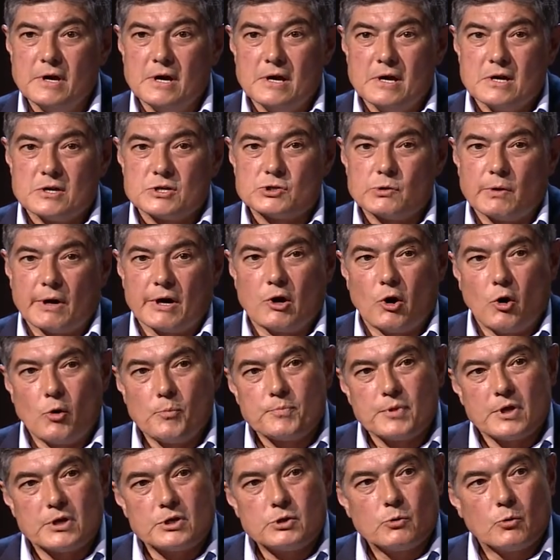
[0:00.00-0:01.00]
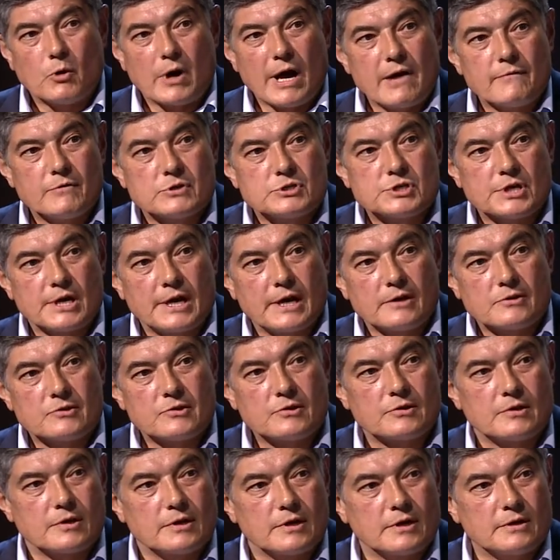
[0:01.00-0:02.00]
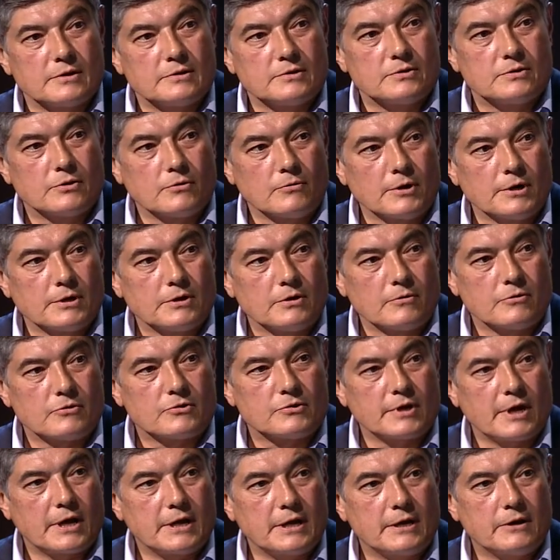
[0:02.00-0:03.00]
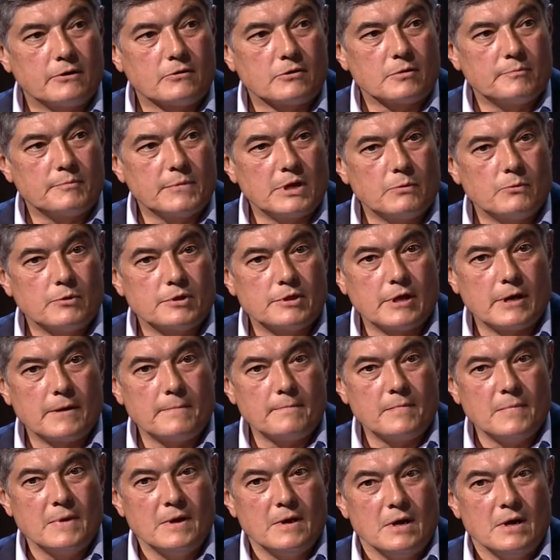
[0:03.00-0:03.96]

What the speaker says: So I hope that you will have a chance during your stay here to meet with them.